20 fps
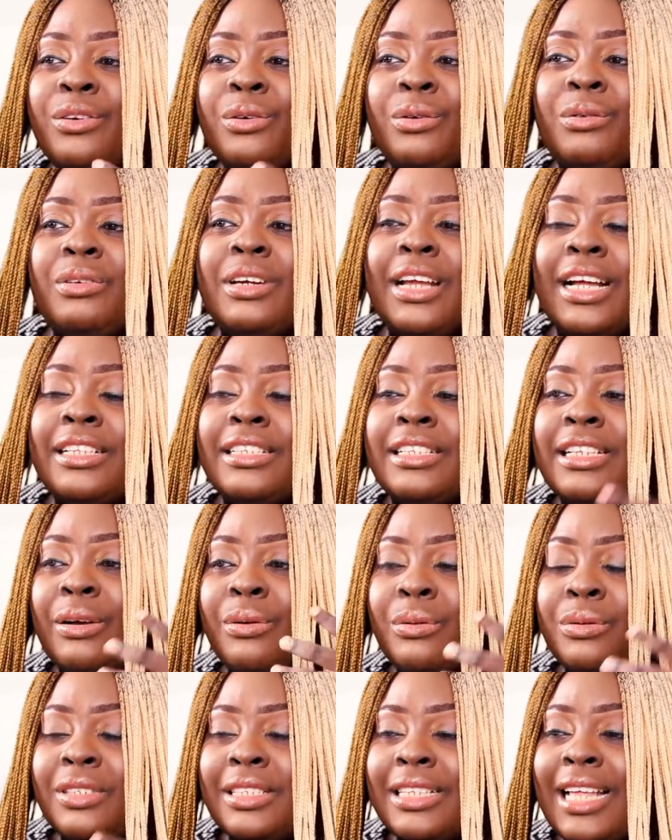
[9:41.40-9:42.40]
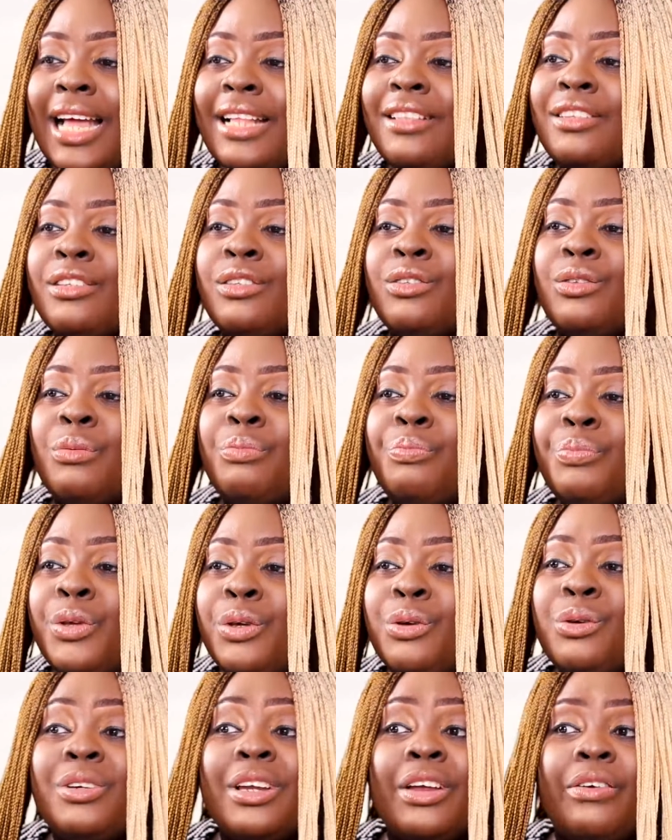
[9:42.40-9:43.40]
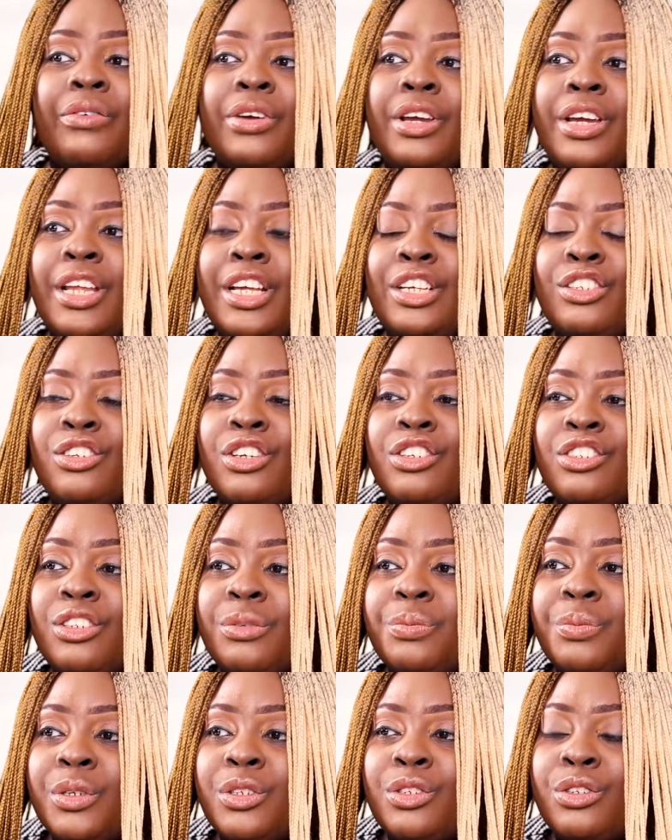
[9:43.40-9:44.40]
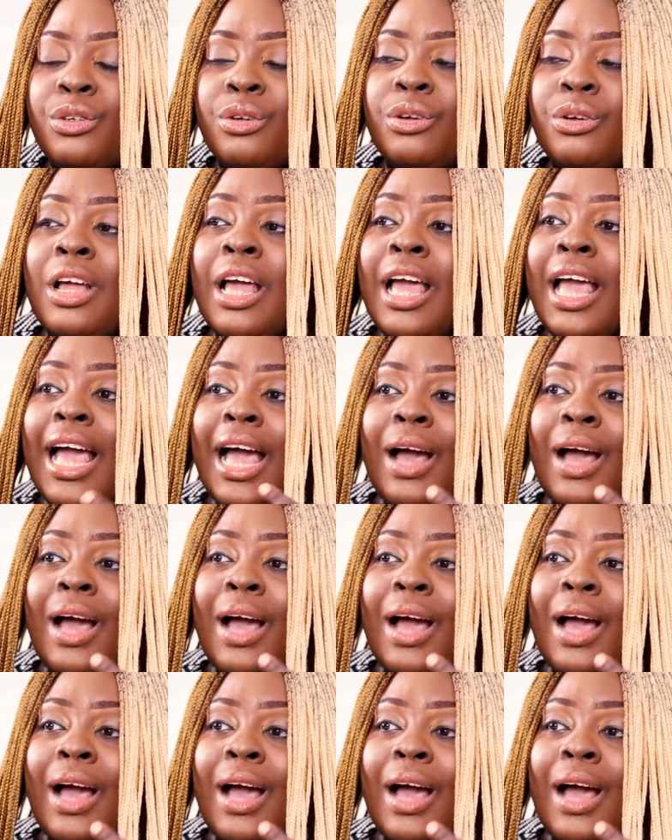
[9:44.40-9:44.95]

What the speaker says: they do that, they'll start to build a relationship with you.